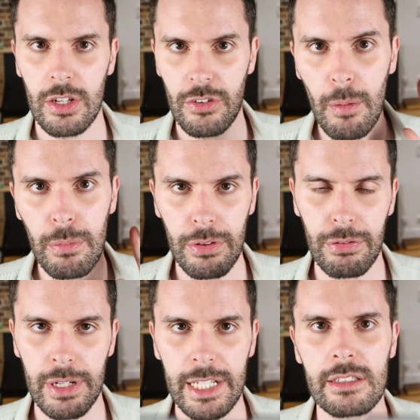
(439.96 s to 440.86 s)
Number
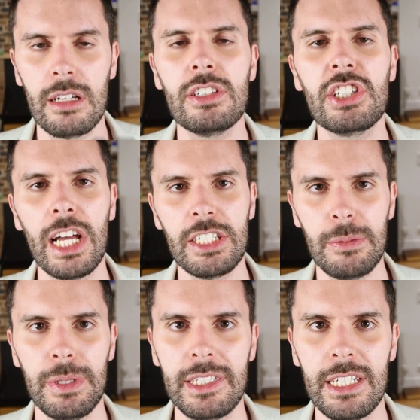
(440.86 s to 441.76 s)
three, turn
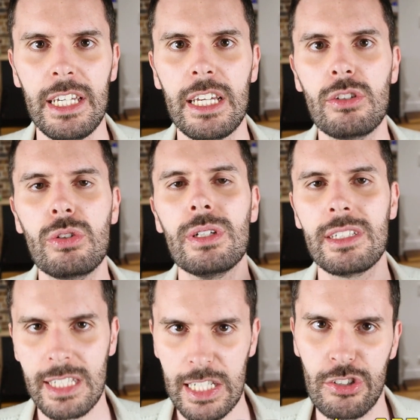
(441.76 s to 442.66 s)
ChatGPT into a
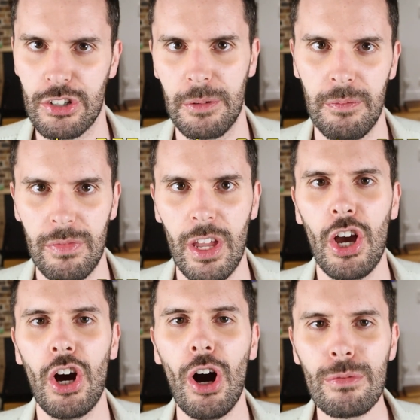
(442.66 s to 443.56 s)
teacher.
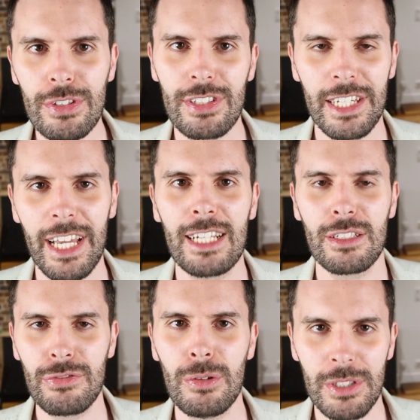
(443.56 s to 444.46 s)
Obviously, as
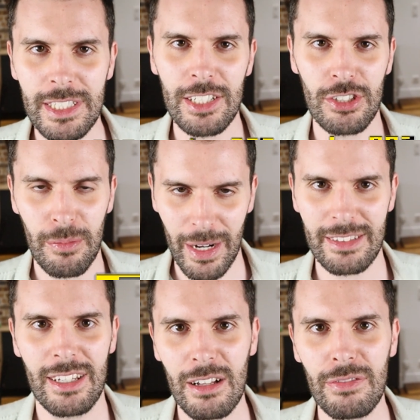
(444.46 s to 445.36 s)
a former teacher
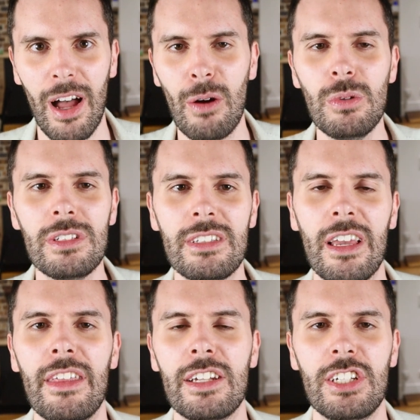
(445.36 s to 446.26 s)
myself, I wouldn't
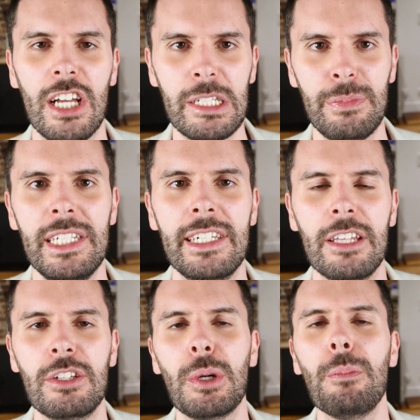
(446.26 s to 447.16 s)
say that ChatGPT
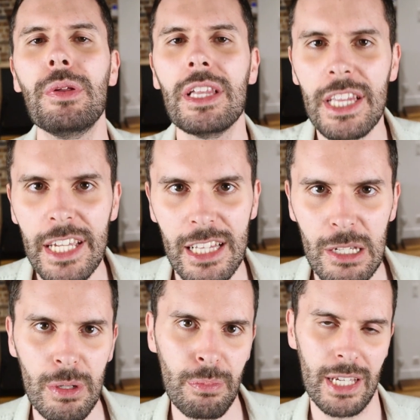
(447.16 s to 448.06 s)
can
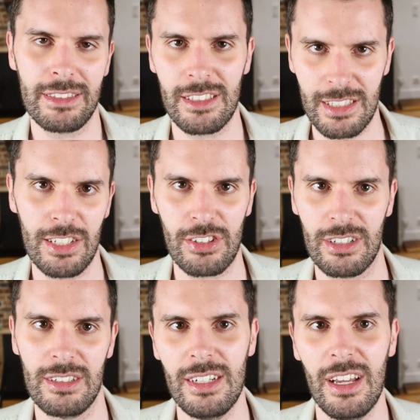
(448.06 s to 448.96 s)
completely replace a teacher.